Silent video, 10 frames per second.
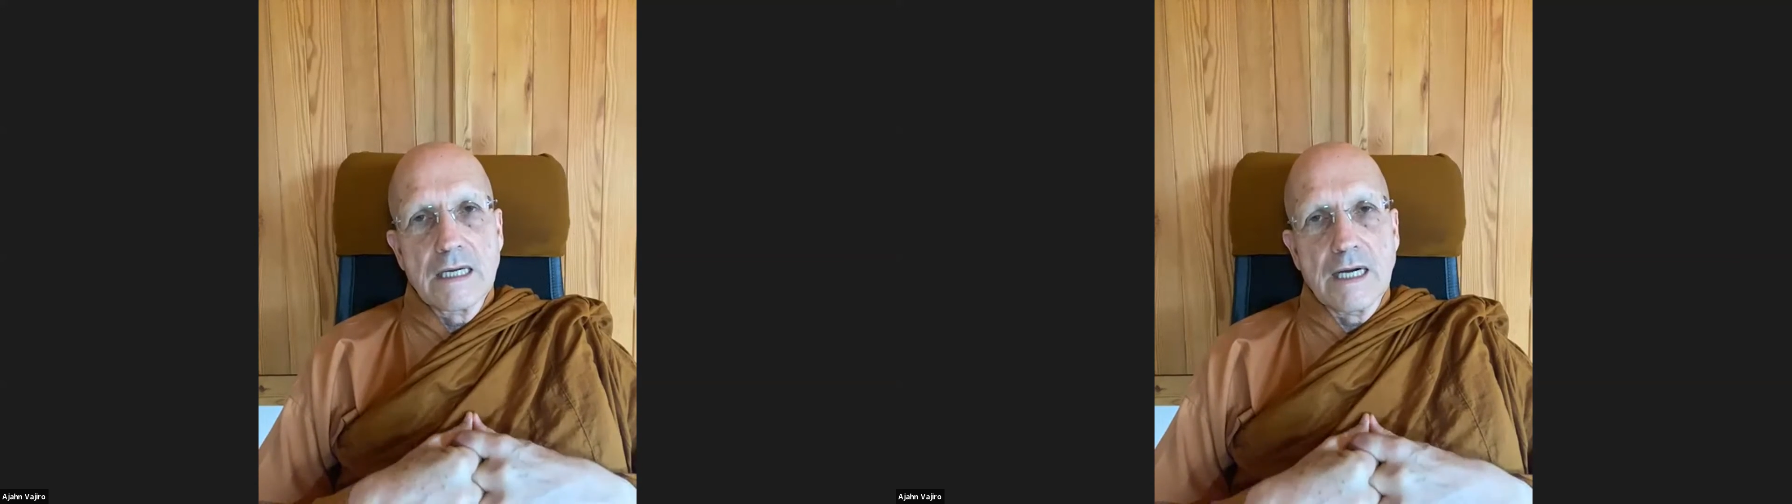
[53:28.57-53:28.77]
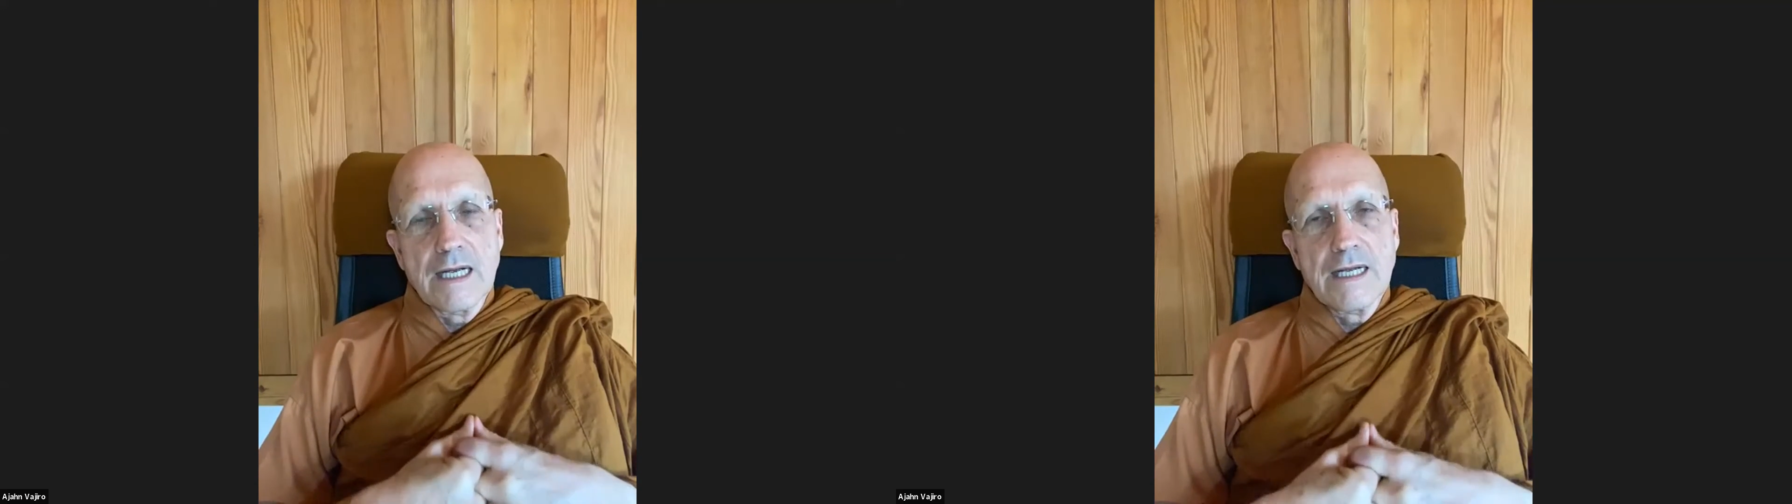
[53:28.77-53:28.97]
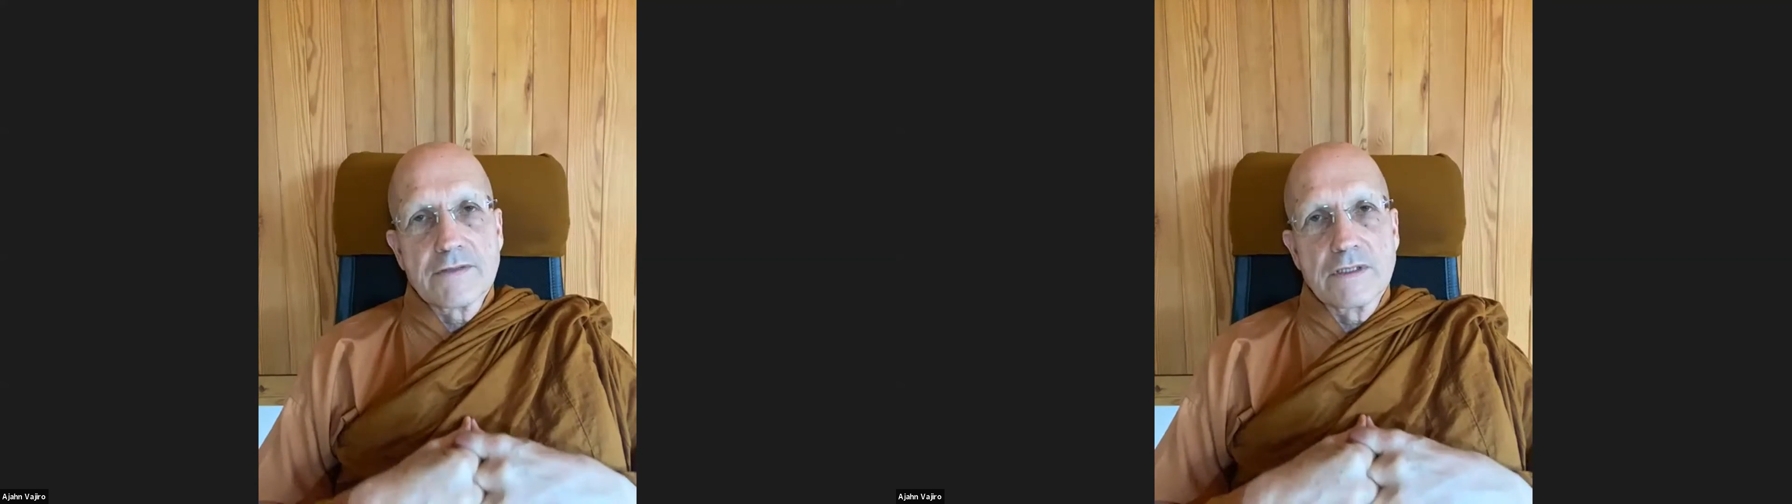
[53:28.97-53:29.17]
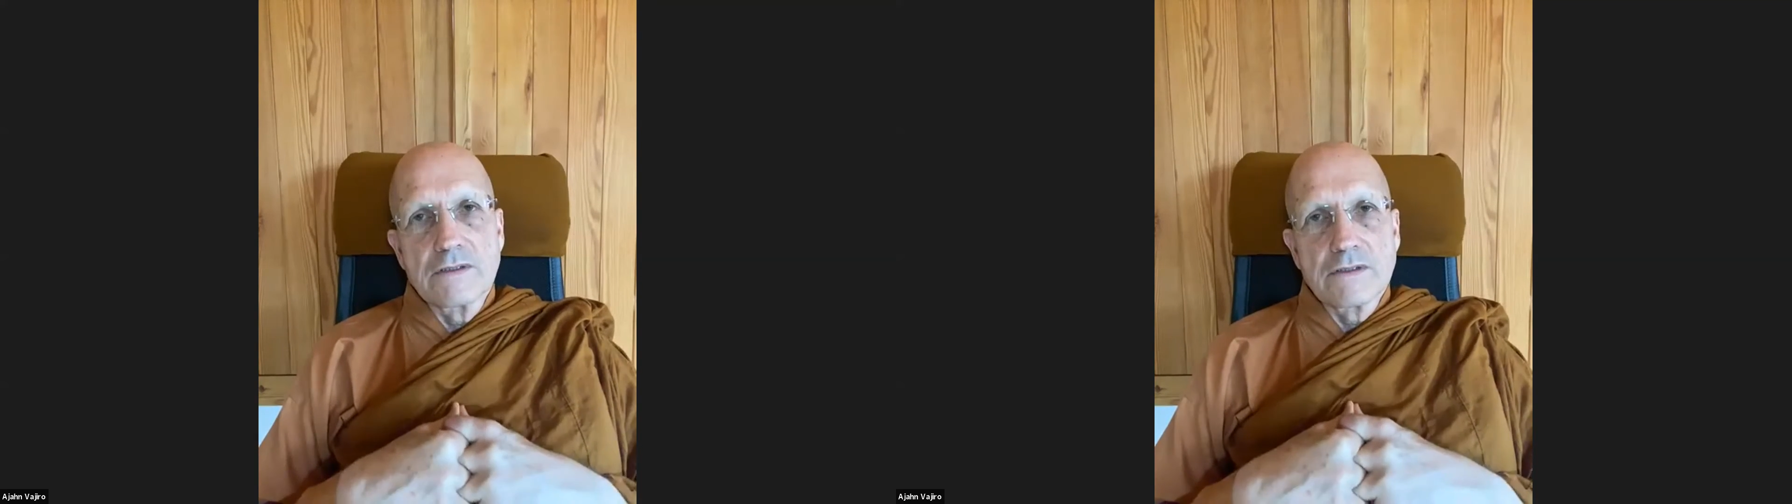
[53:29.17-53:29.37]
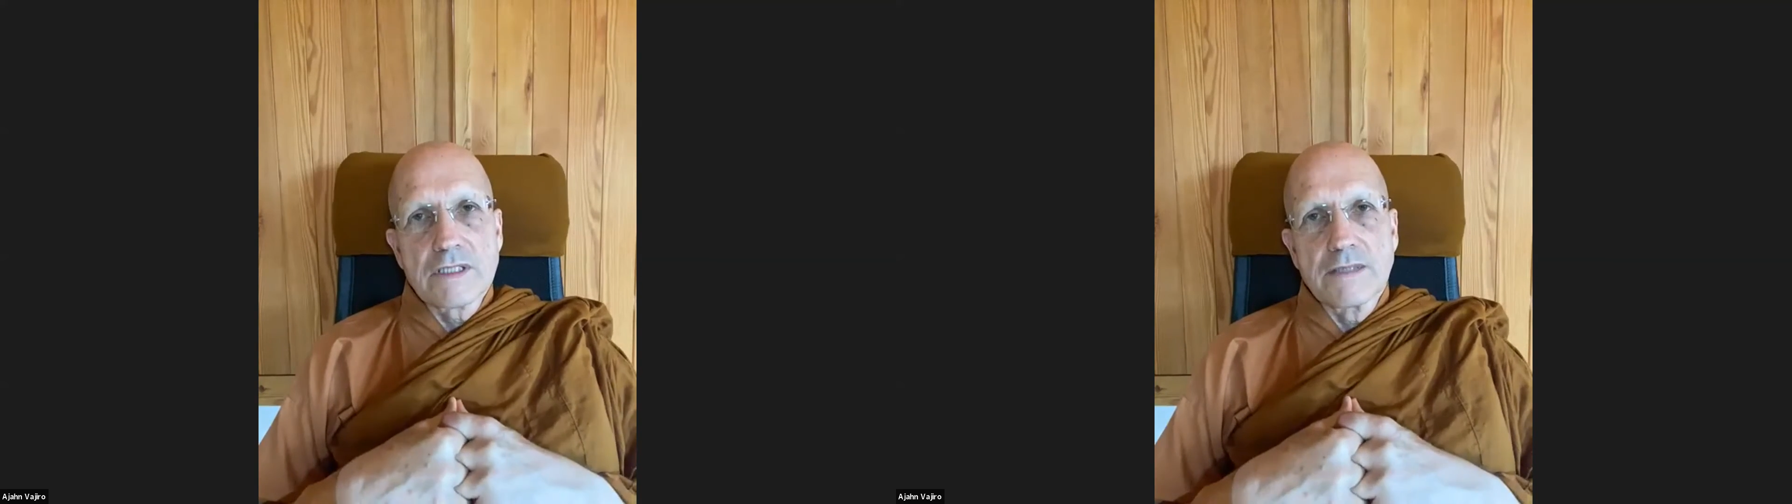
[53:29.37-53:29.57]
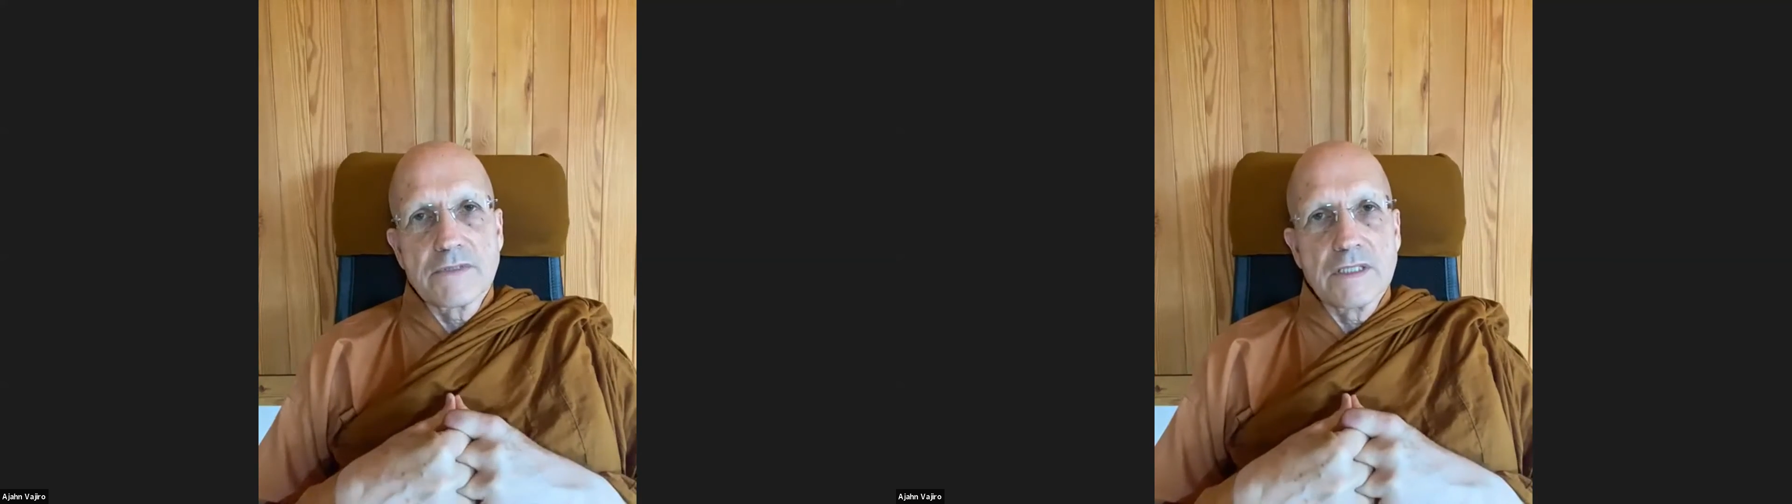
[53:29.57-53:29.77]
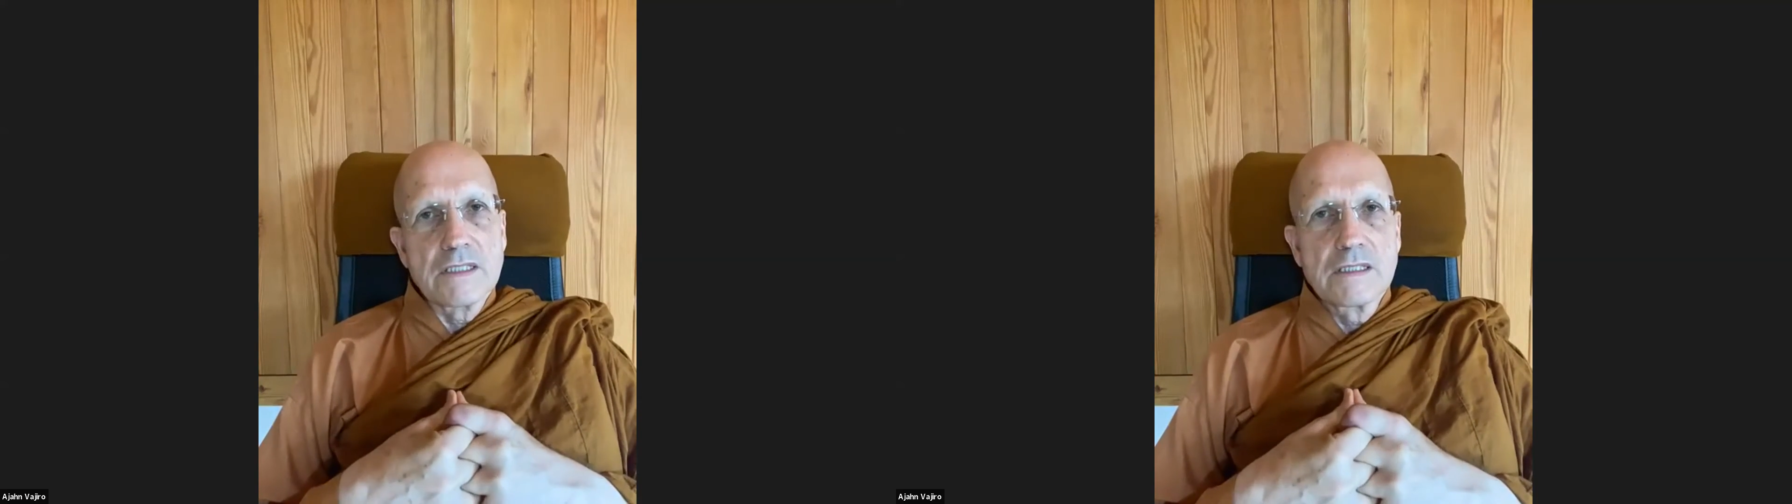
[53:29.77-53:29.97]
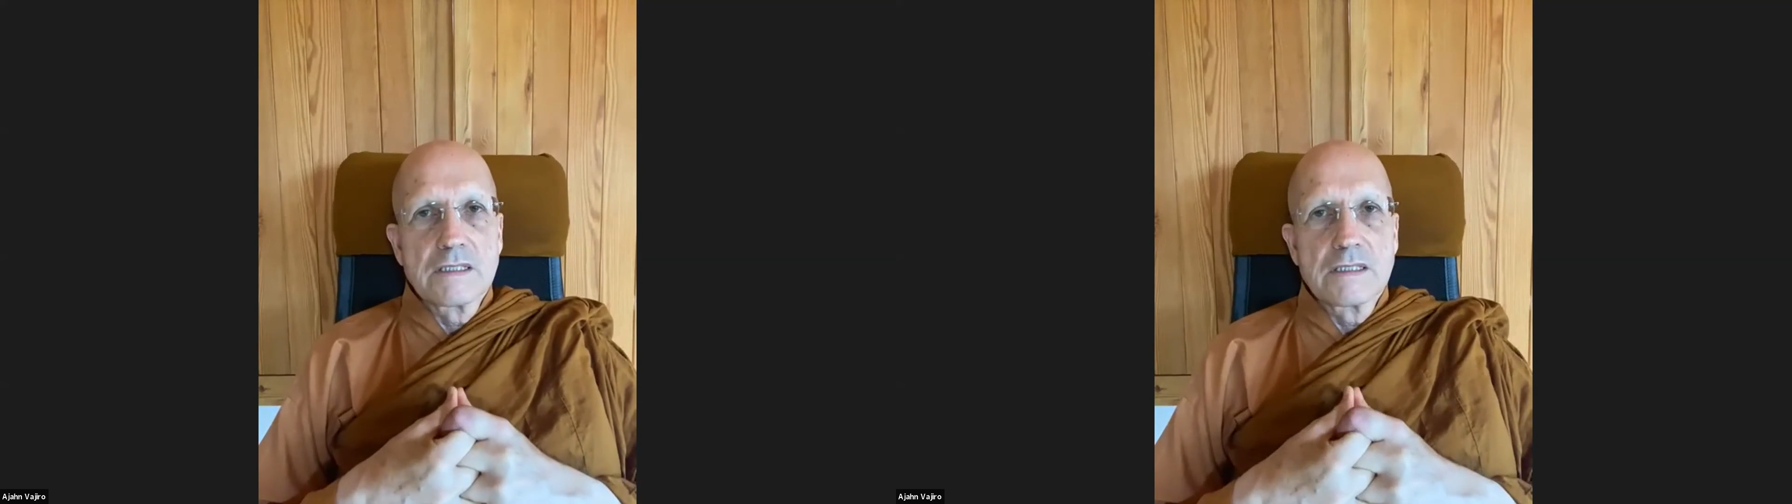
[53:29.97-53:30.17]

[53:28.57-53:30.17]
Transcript: I have to do something,